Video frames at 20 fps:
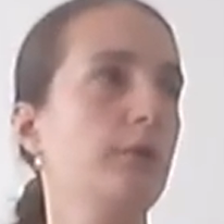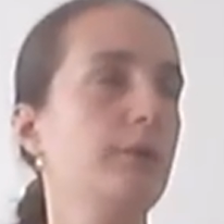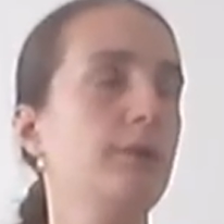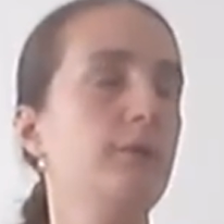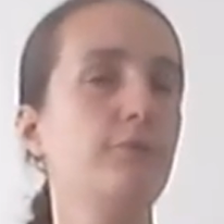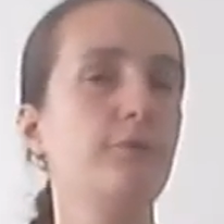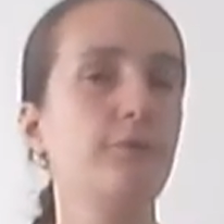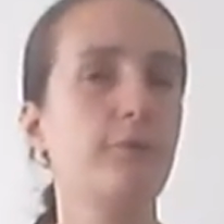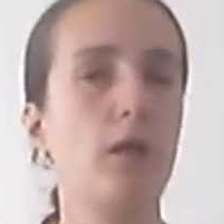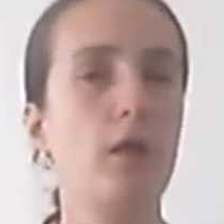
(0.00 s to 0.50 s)

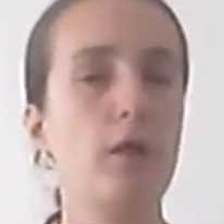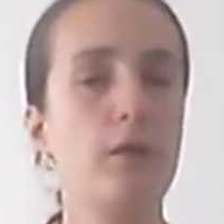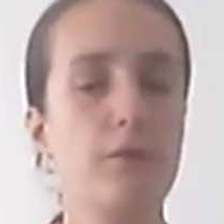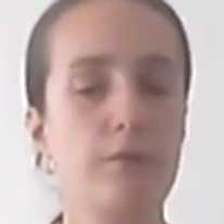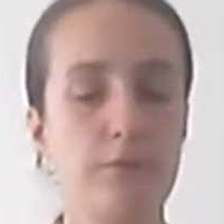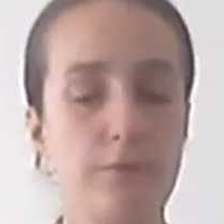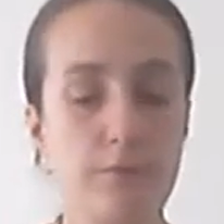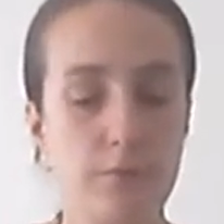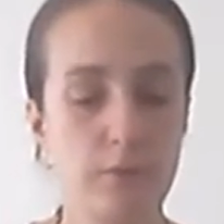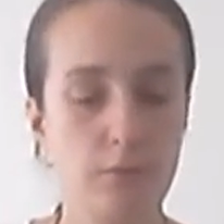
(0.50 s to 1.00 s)

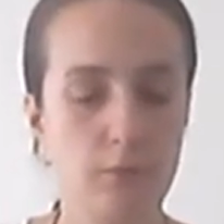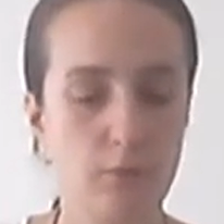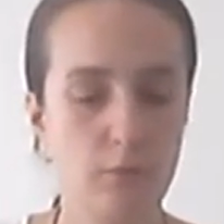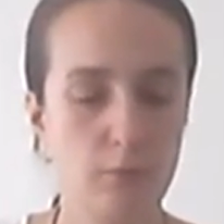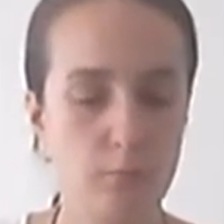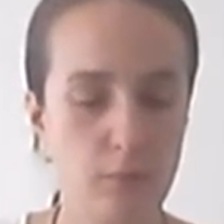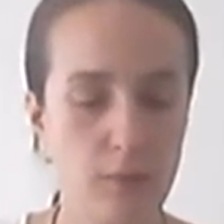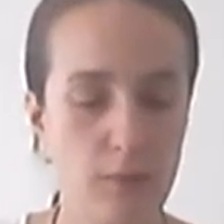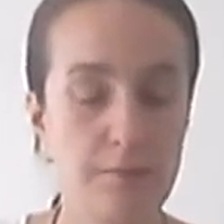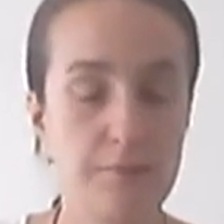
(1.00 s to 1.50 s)
defines
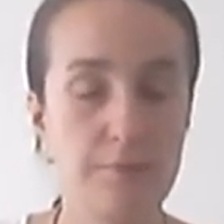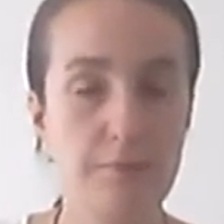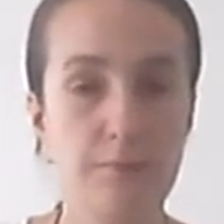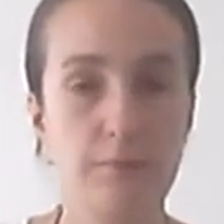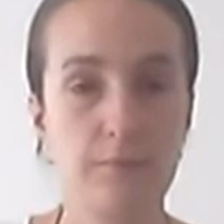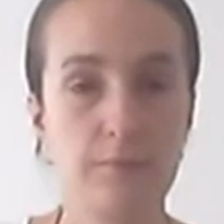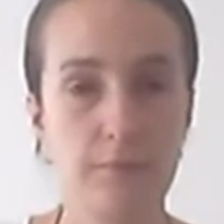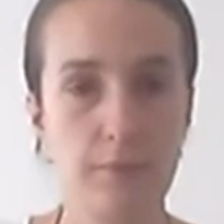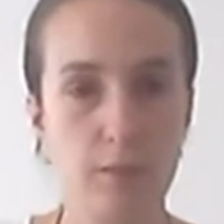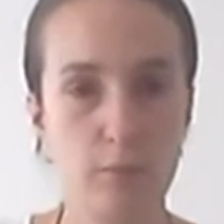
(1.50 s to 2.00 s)
the rest
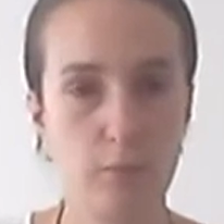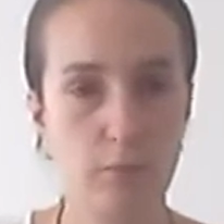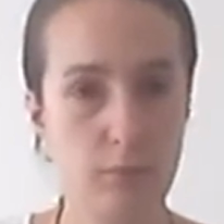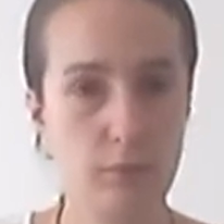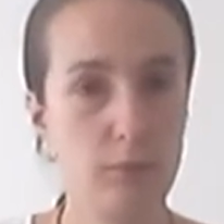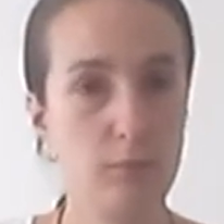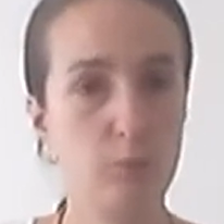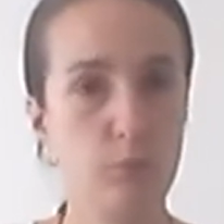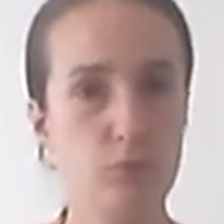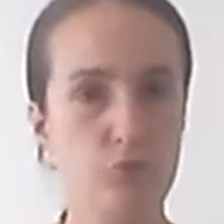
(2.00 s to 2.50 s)

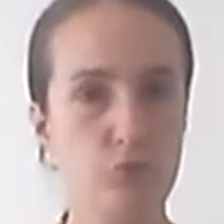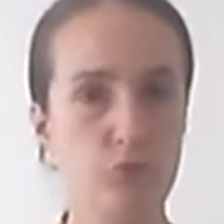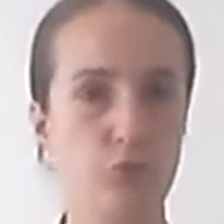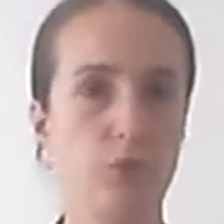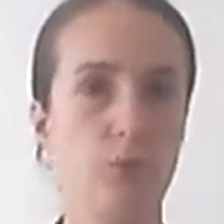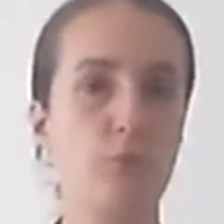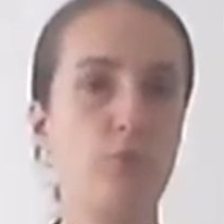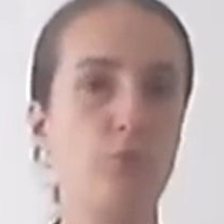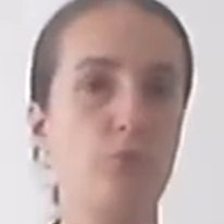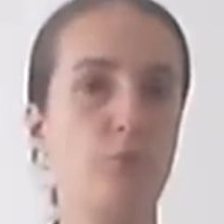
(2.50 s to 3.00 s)
theory, which
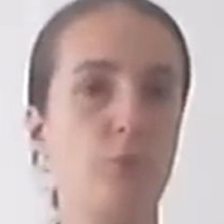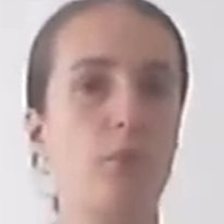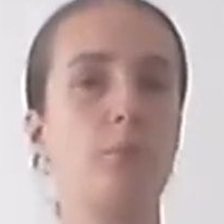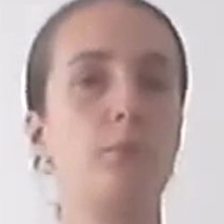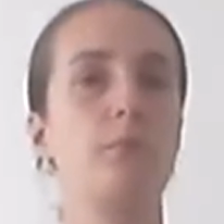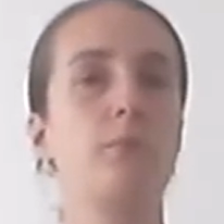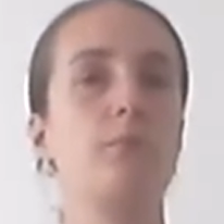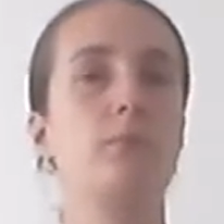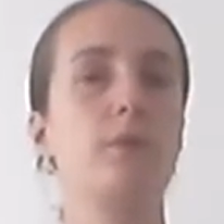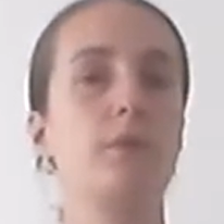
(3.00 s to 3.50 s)
comes
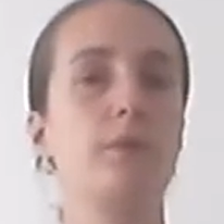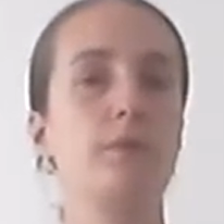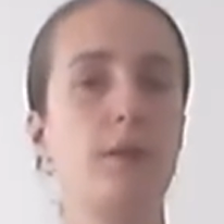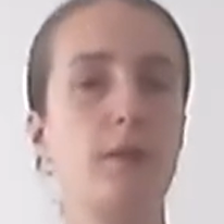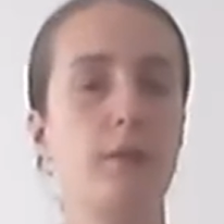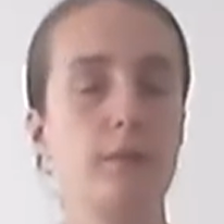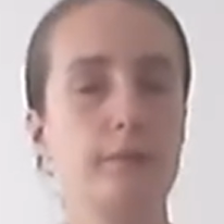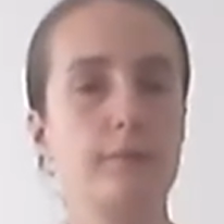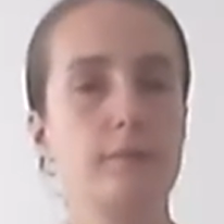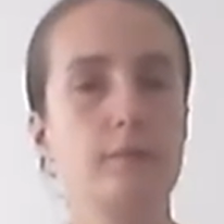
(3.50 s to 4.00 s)
from the
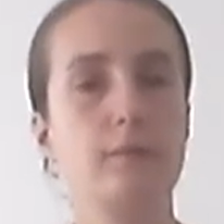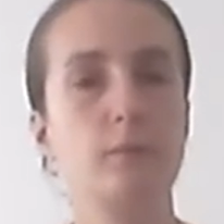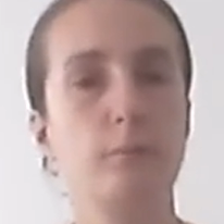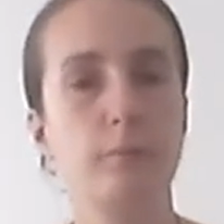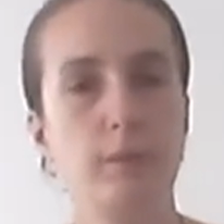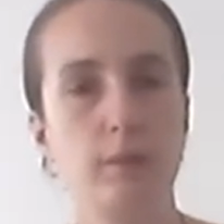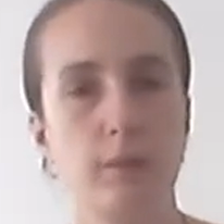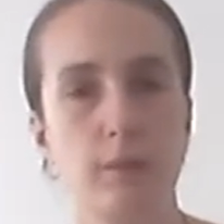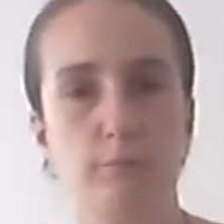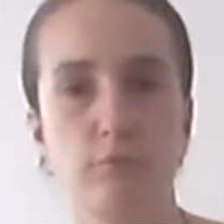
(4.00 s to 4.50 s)
dialectical
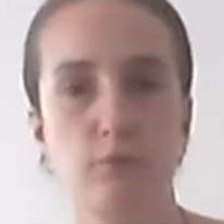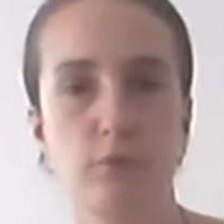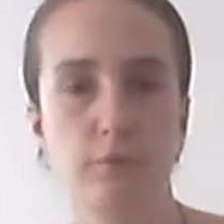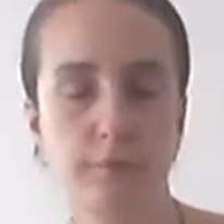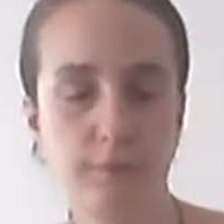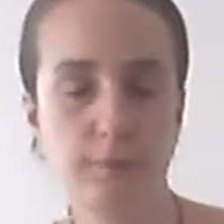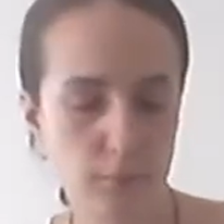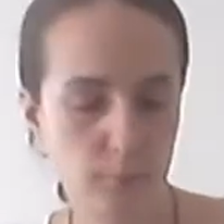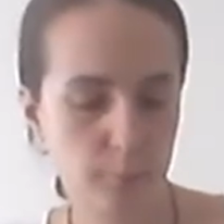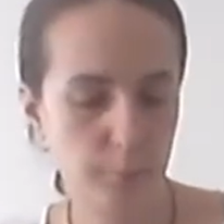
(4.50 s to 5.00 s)

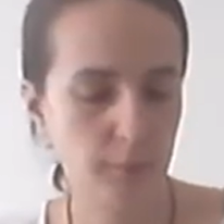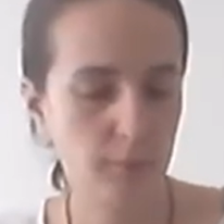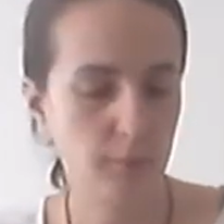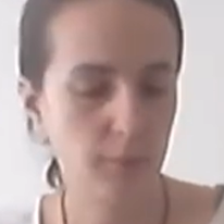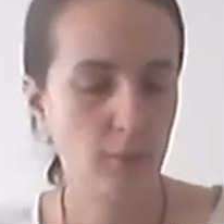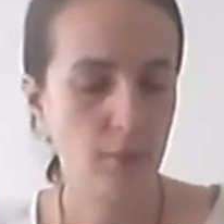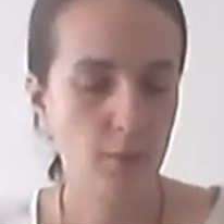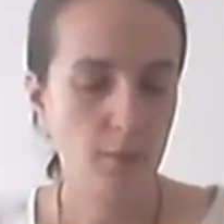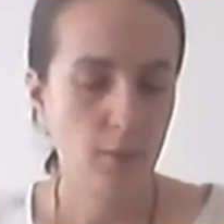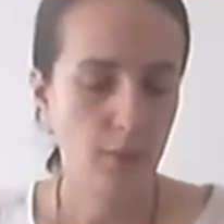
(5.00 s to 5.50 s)
behavior
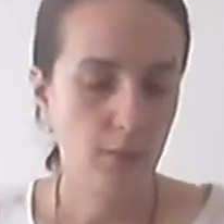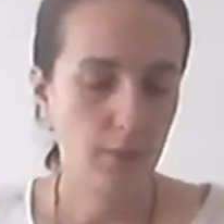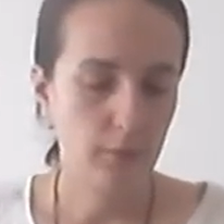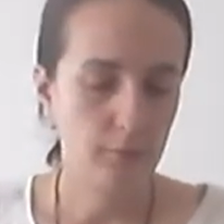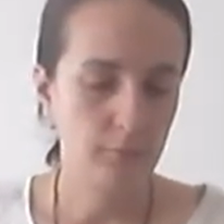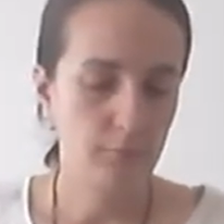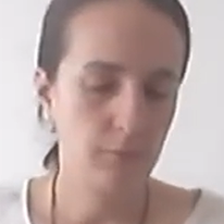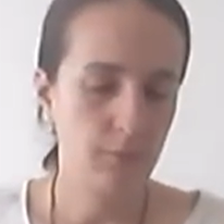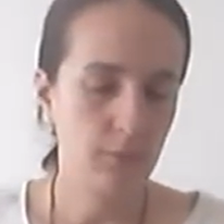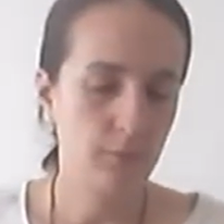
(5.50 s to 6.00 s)
therapy,
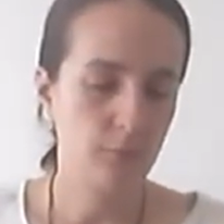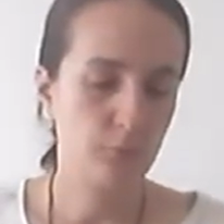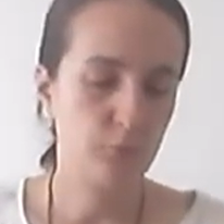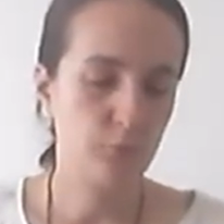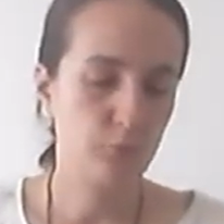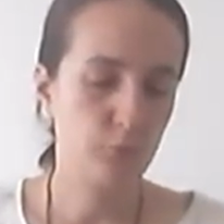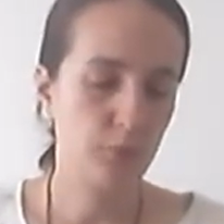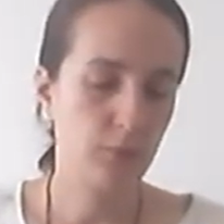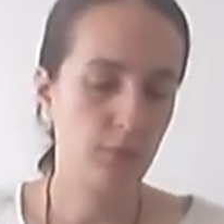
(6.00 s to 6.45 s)
and means to